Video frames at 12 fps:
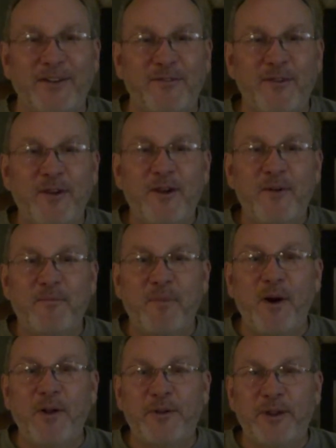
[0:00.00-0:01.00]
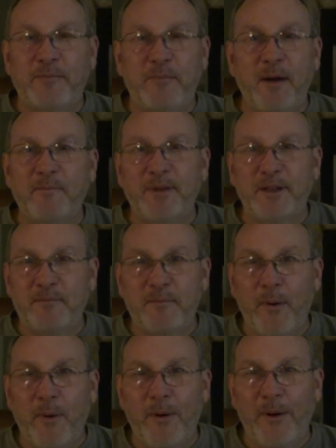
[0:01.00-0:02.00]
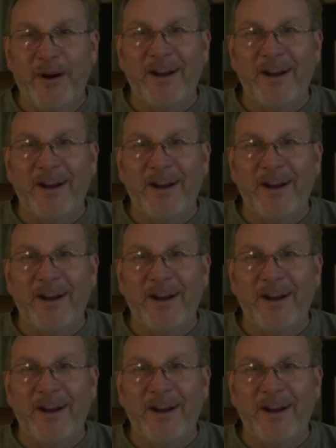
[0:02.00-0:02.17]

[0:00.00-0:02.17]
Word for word: of Baltic pumpkin porter.